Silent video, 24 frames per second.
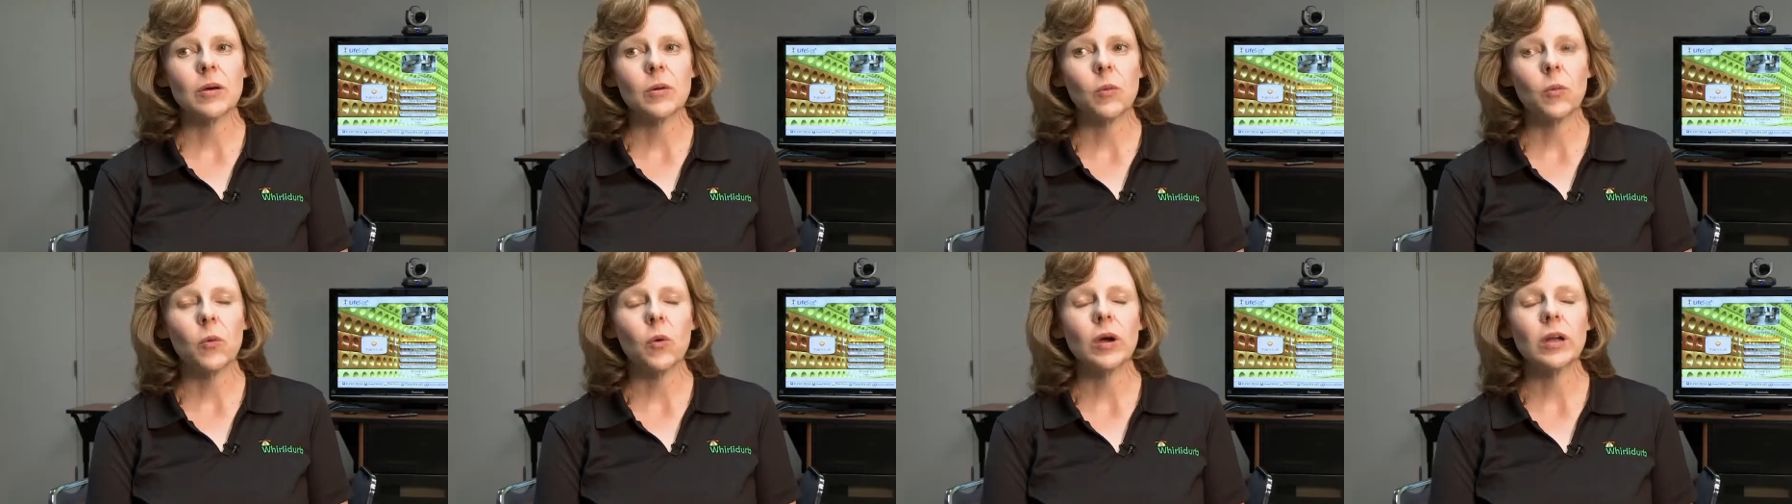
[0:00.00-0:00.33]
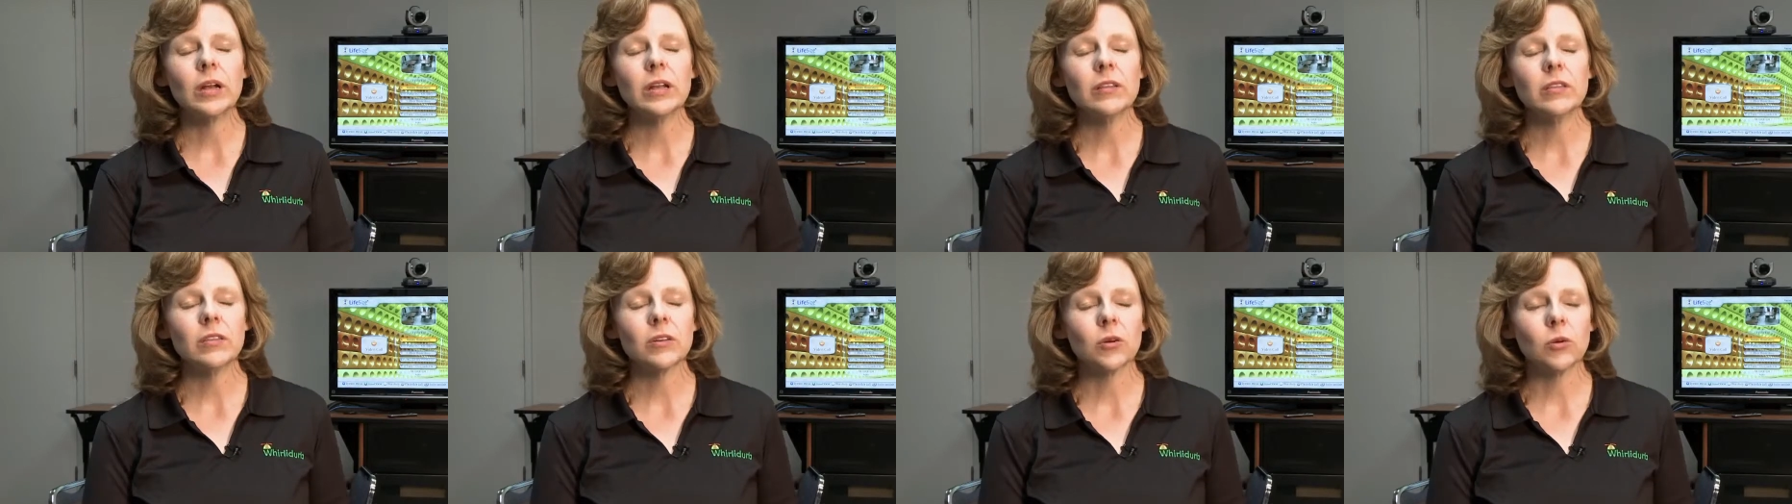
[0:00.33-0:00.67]

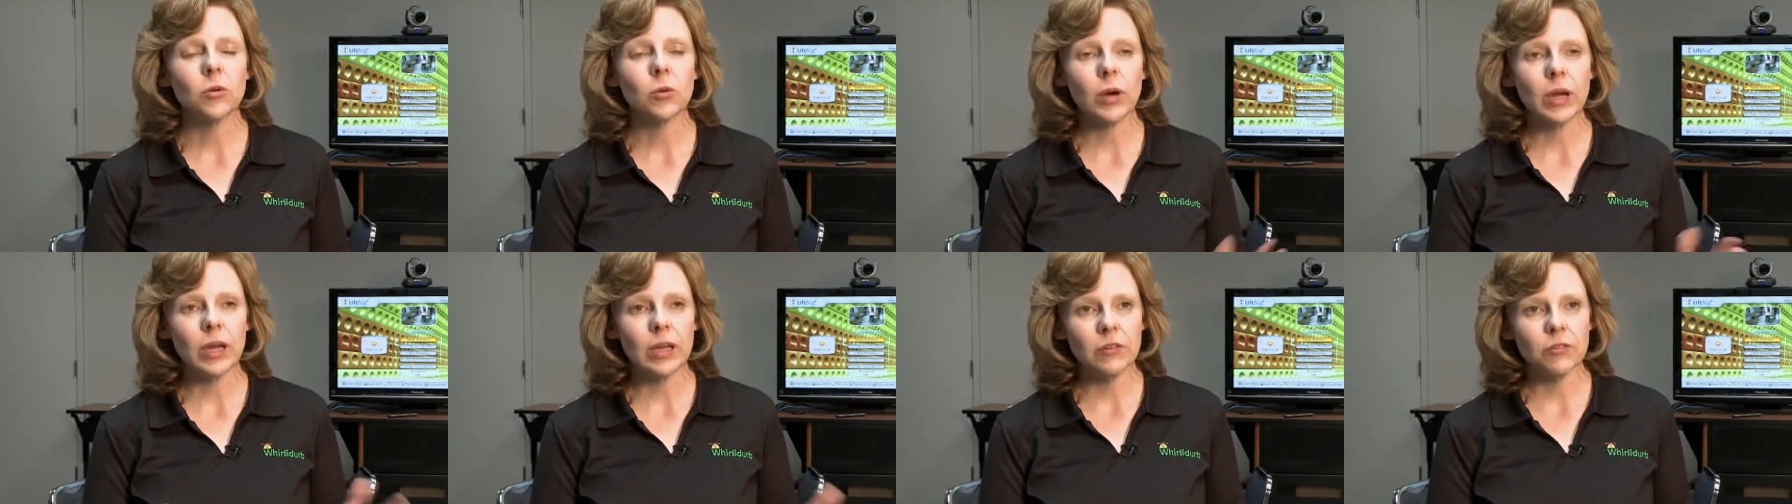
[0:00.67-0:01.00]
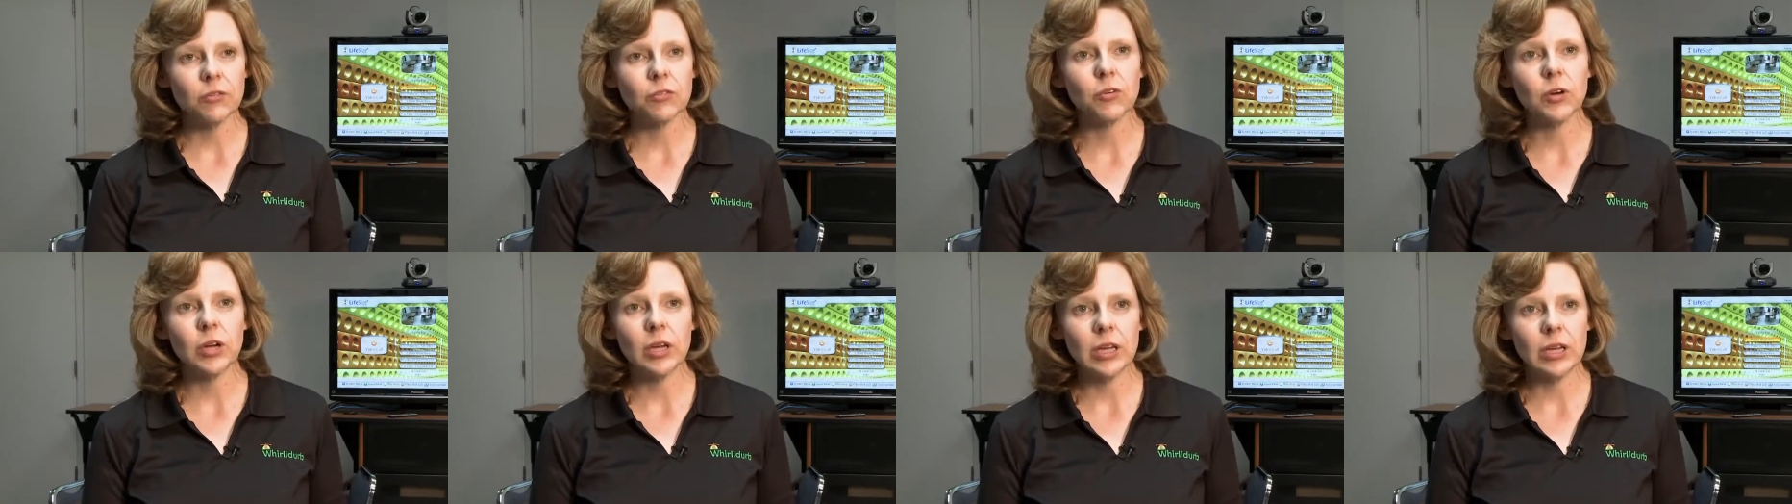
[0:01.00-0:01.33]
One of the
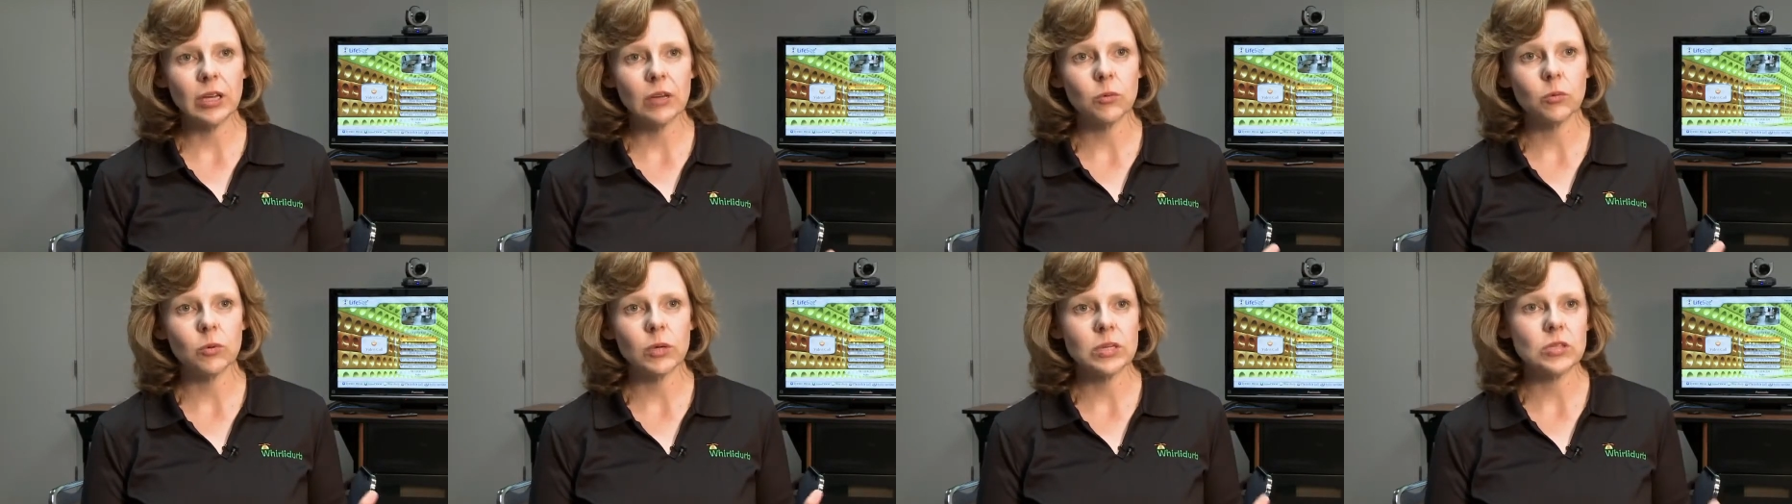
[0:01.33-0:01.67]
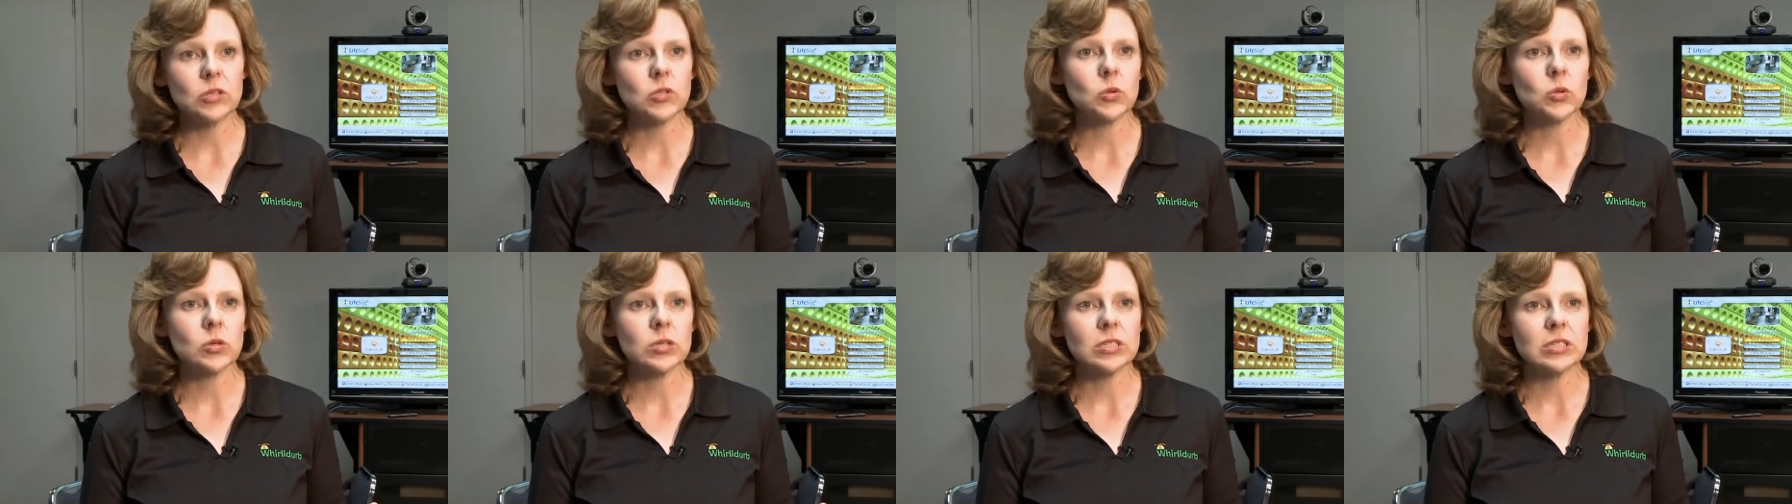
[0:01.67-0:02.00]
great free
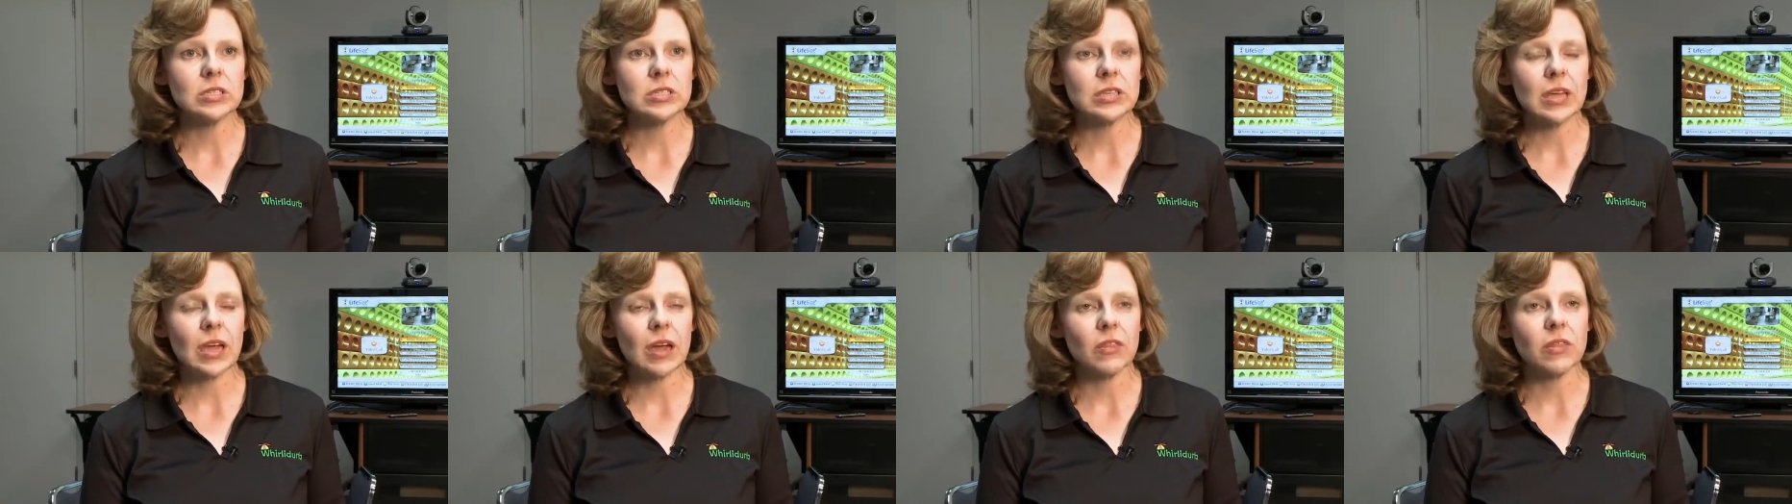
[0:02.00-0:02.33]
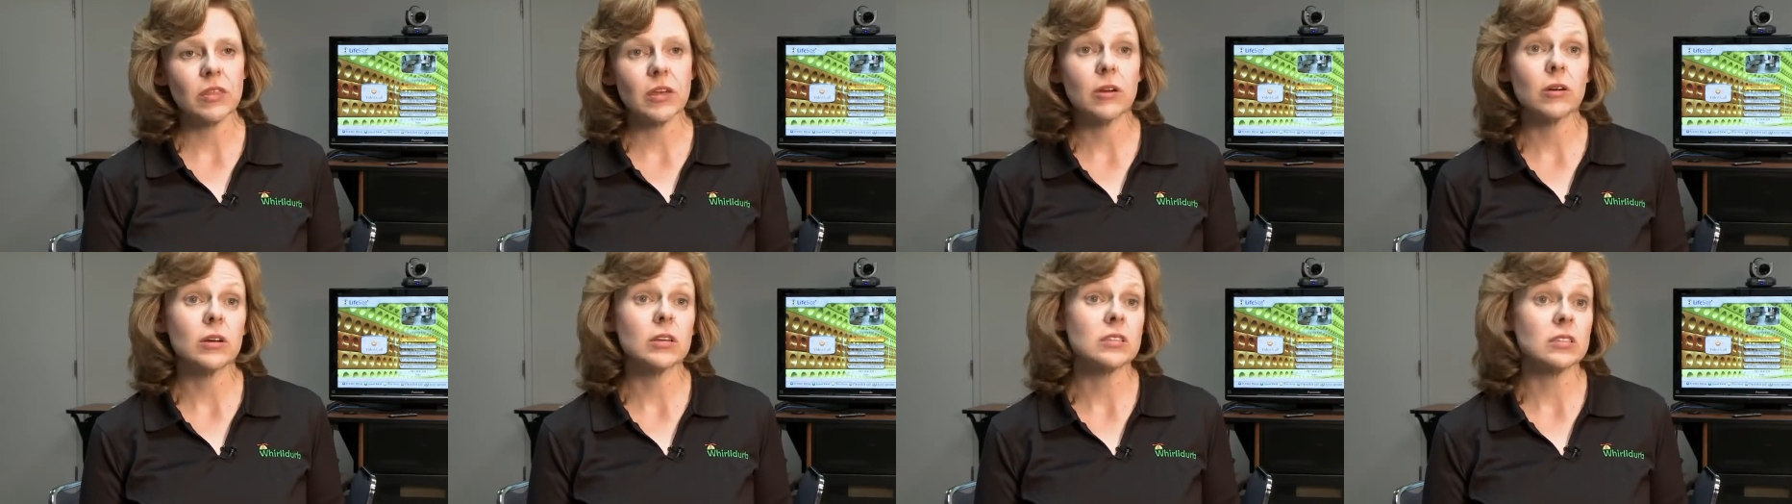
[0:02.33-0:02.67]
resources
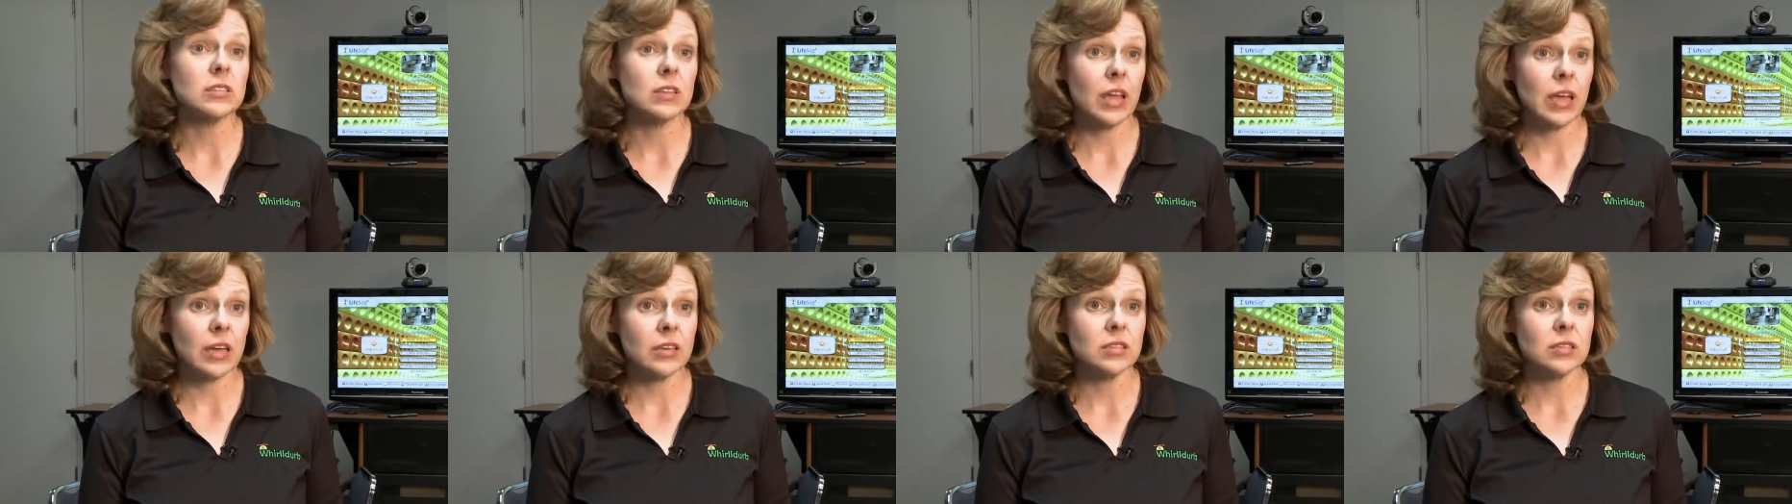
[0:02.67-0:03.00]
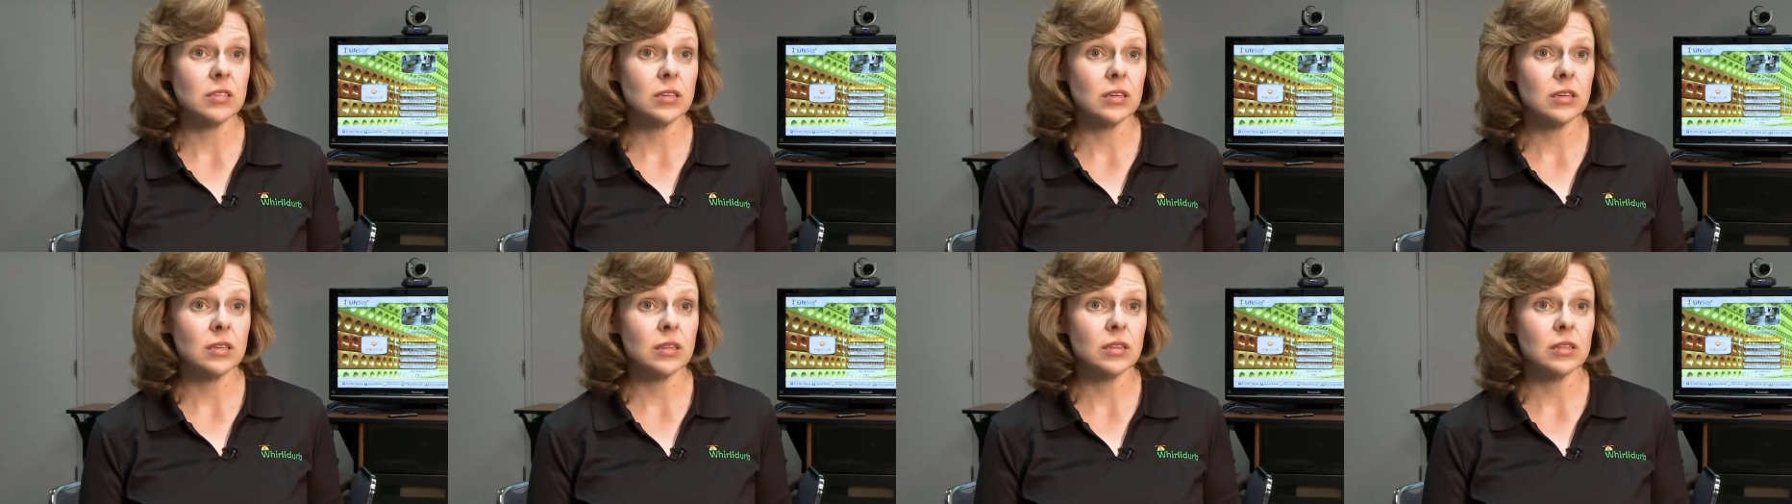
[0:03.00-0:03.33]
out there is
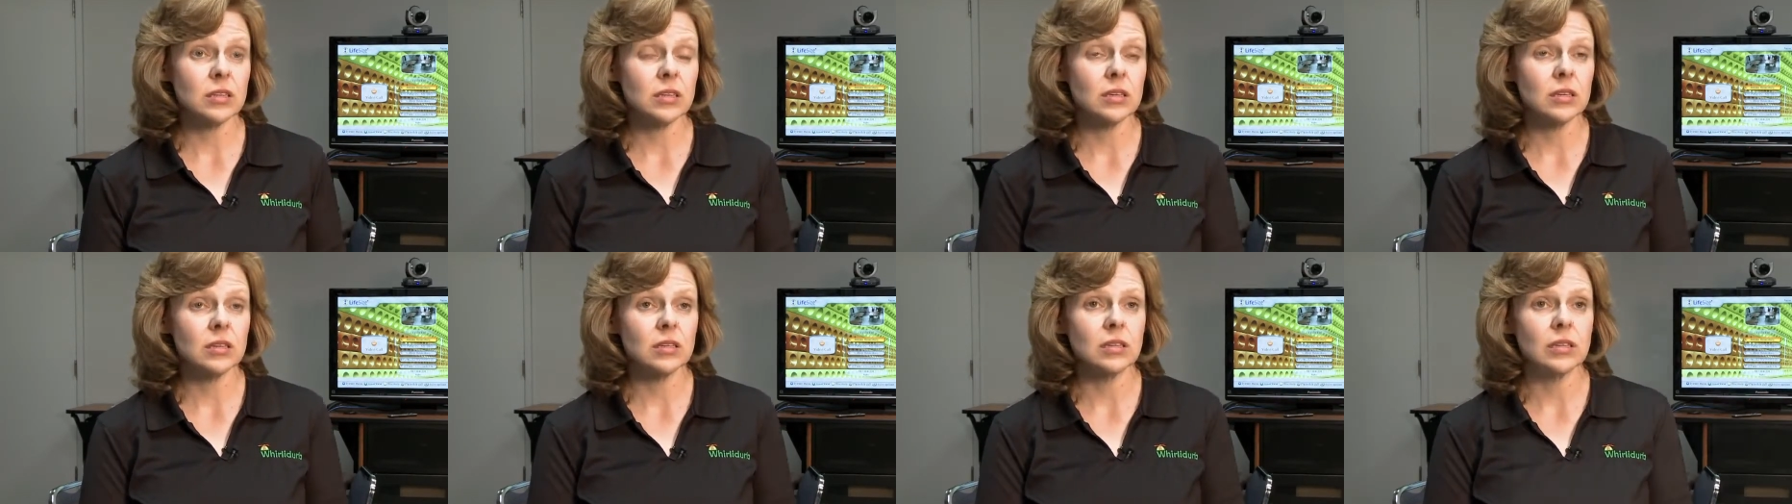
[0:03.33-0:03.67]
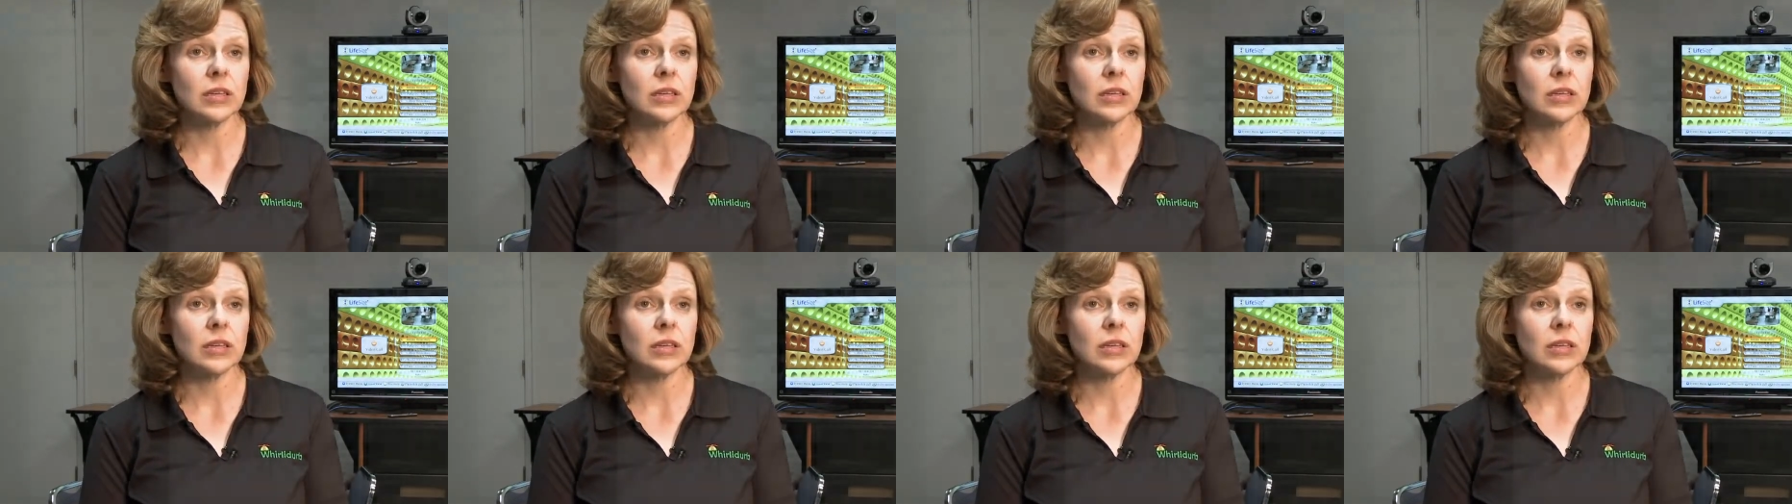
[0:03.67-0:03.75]
NASA, the